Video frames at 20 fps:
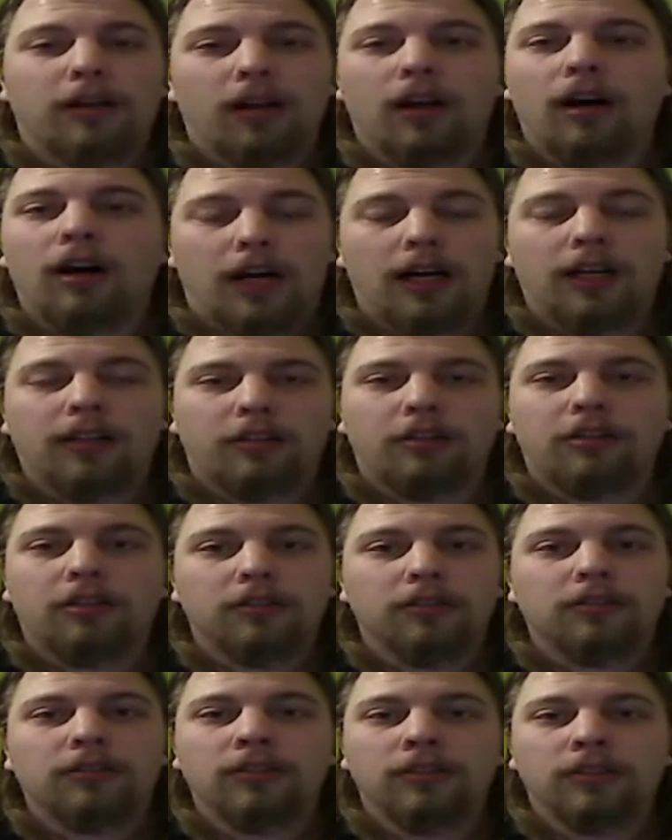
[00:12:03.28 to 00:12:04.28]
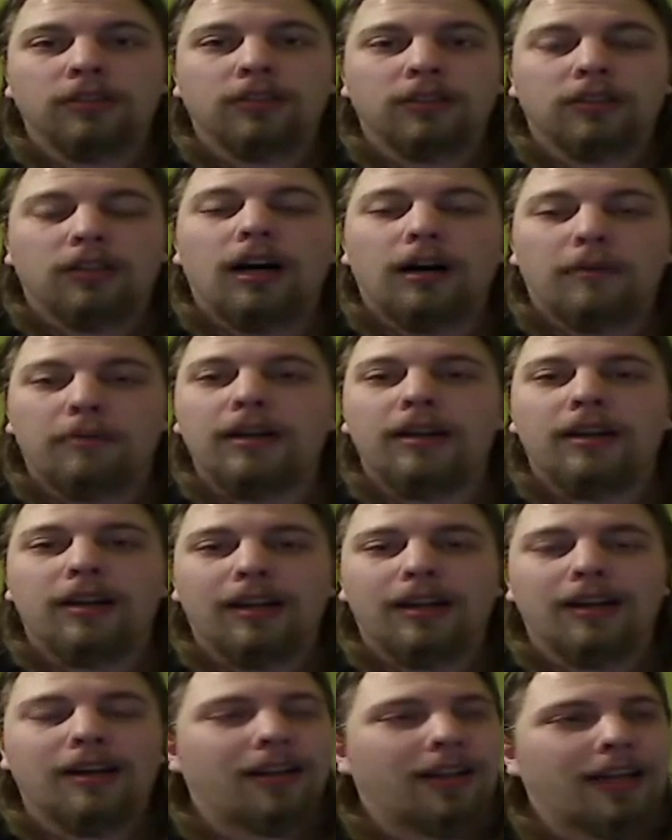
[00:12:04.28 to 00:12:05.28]
a lot. I mean,
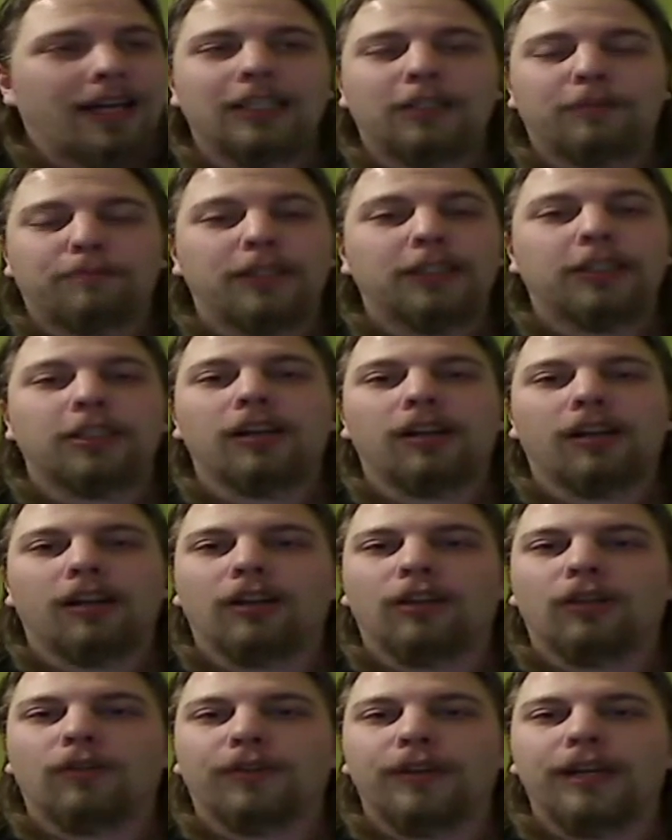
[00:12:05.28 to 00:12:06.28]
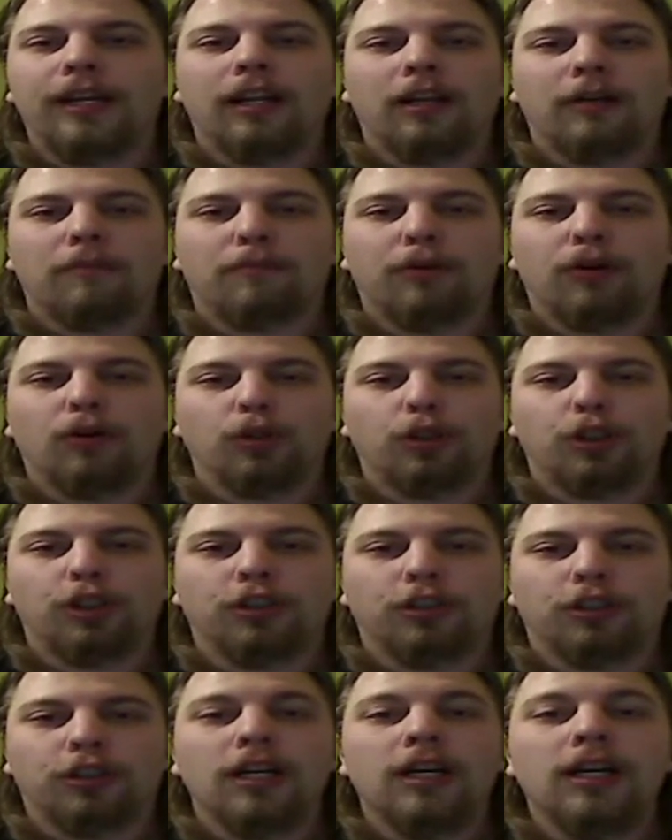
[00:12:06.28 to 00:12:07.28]
especially a lot of healing
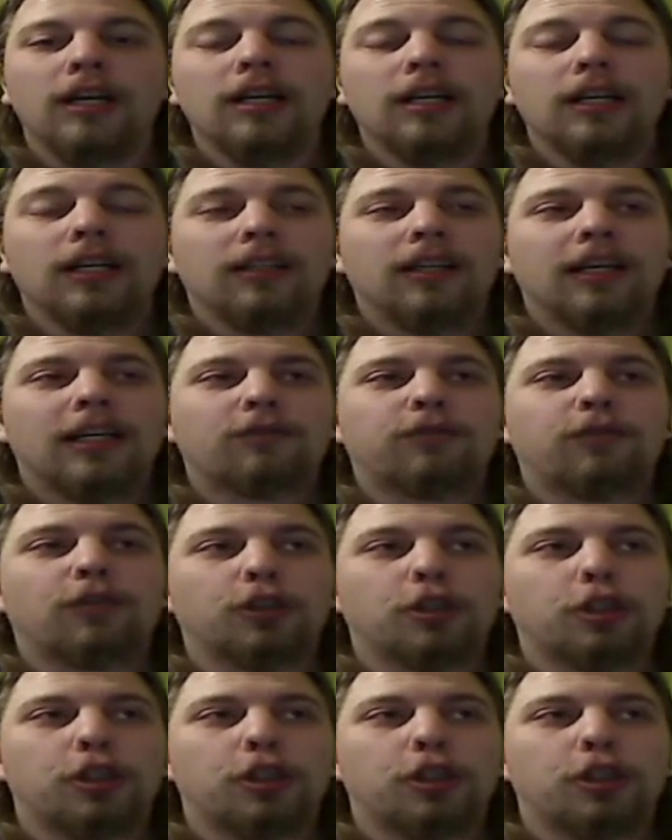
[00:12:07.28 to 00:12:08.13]
potions, that's for